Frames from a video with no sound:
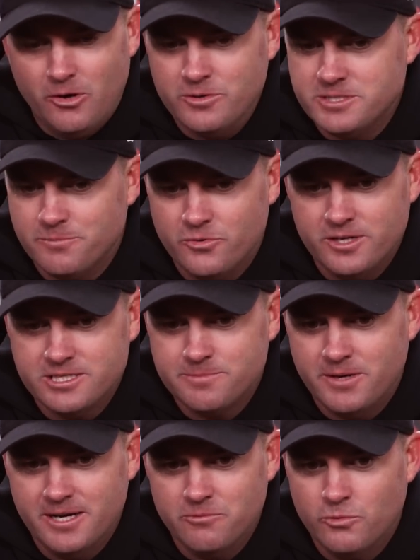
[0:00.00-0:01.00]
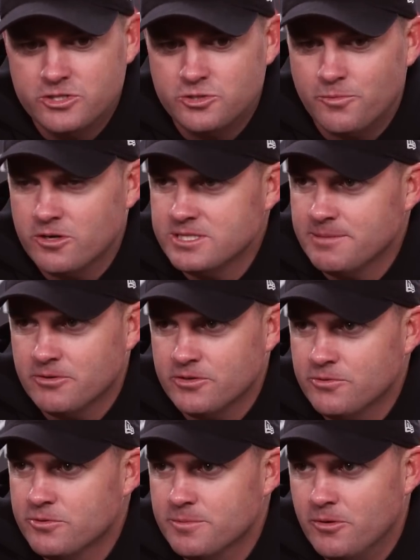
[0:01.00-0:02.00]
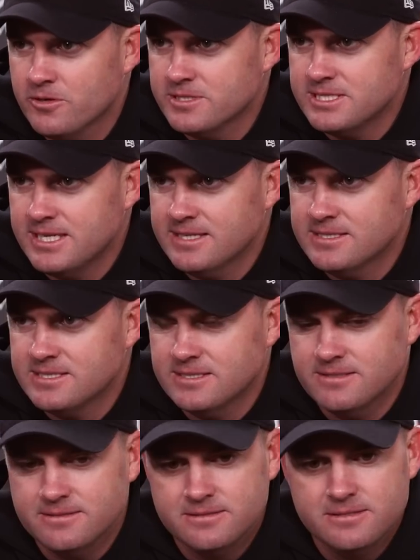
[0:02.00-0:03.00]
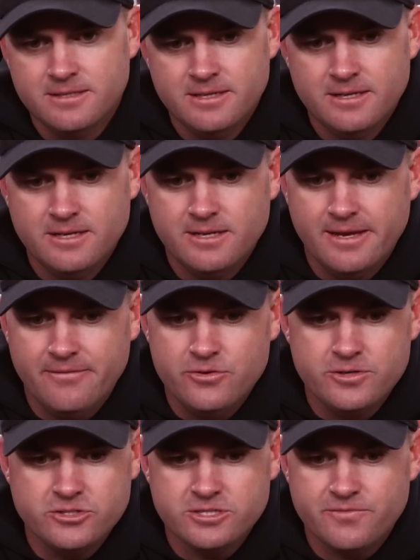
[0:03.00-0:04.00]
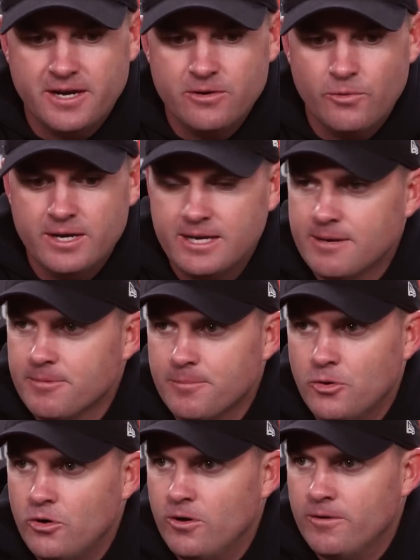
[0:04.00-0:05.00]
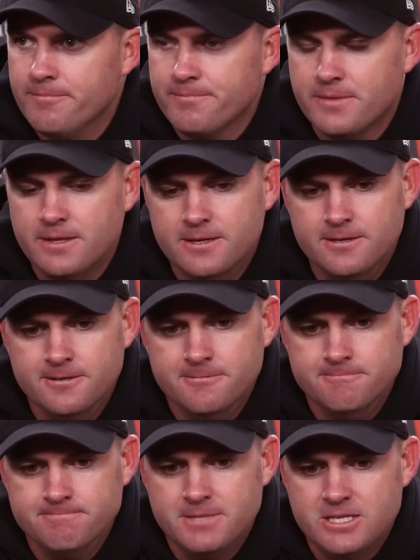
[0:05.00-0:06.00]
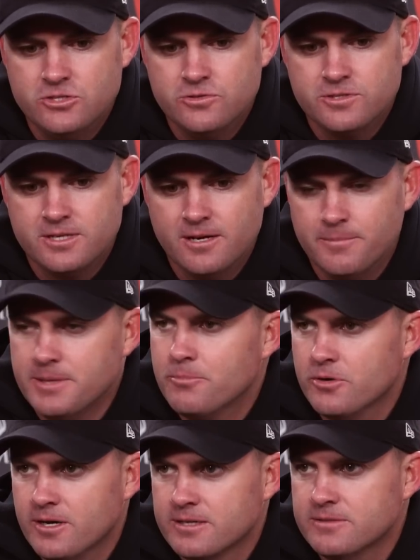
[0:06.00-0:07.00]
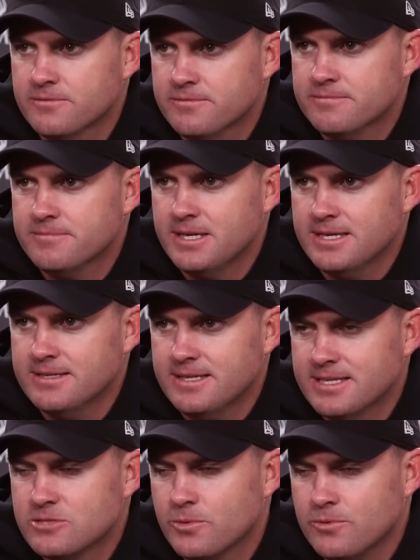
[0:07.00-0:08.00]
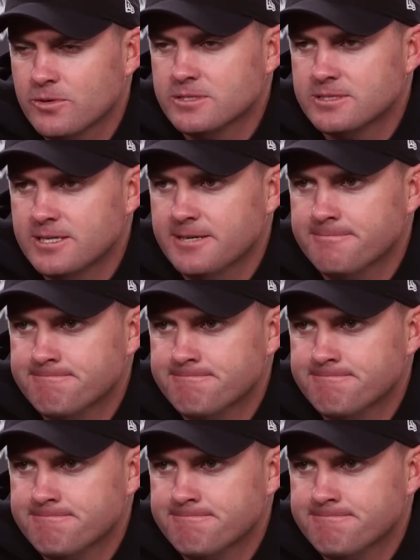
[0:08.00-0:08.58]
always impressed by what Jamar's able to do with the ball in his hands, and if you can just find a way to get him the ball, he's usually going to be productive, and that's what he was today.